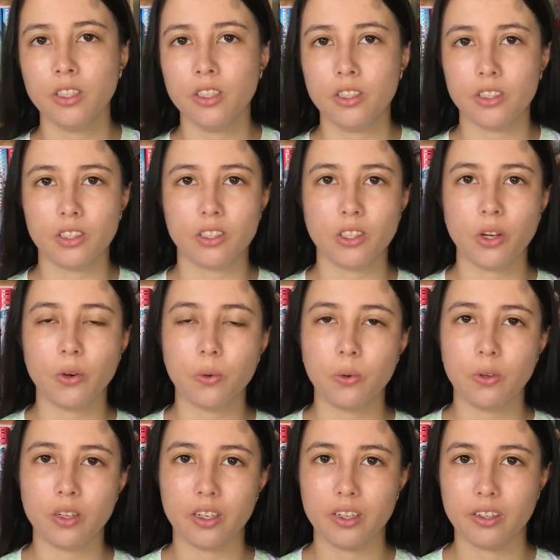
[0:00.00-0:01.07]

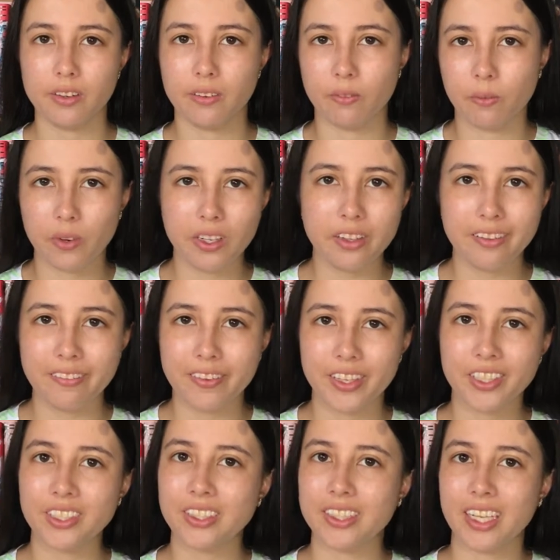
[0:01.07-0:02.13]
So one of the
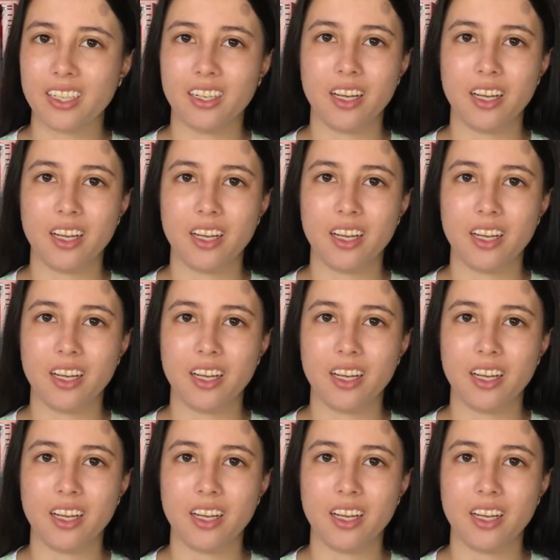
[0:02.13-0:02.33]
figures that